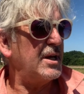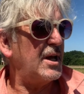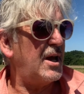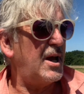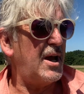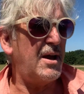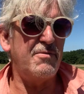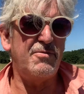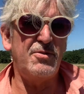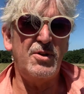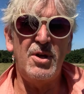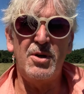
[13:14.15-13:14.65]
I
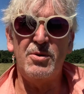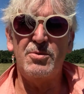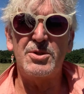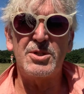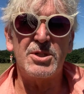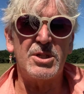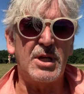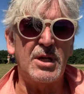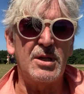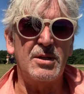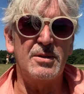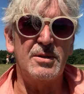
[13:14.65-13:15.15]
have no
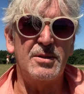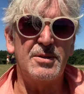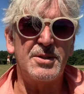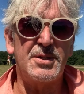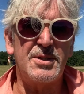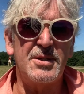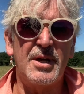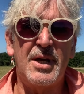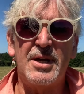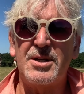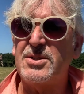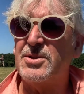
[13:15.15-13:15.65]

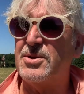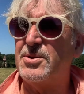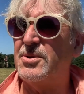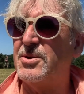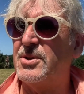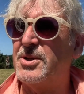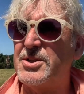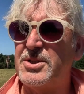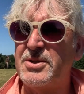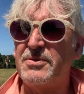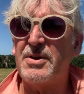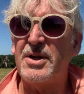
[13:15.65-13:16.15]
skills at all
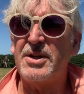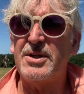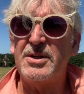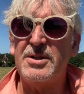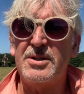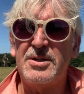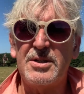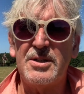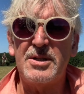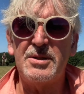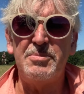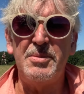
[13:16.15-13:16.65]
that I've
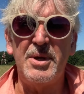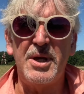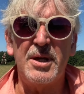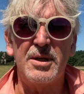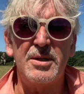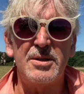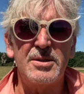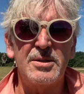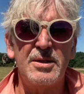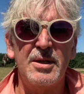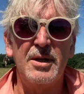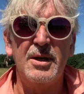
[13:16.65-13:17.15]
added to the
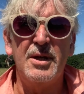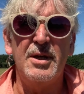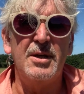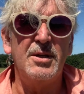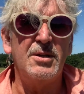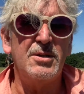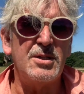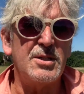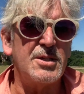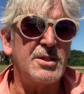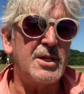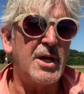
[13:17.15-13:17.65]
mix,
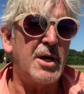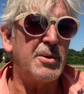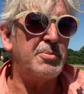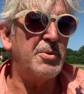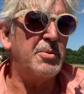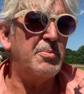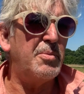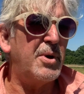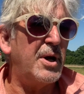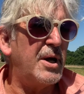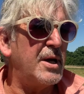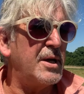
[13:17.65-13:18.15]
just
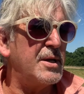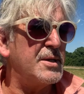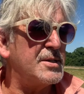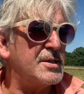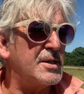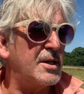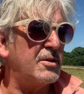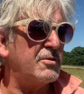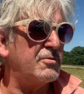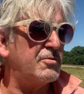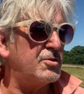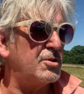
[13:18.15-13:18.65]
happened by
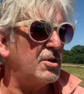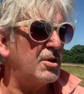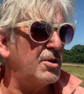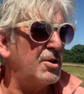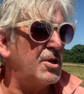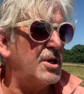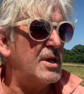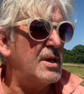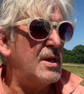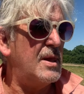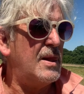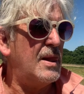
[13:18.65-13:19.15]
itself,
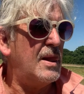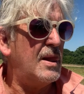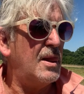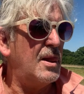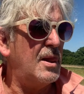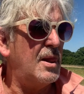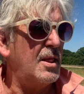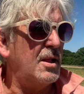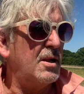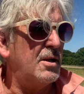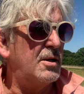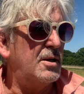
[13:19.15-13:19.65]
John.
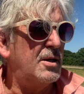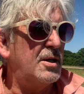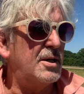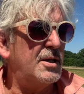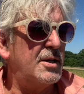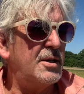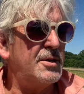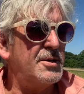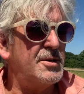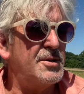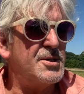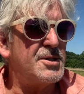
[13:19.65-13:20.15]

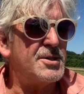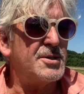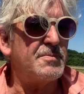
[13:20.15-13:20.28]
And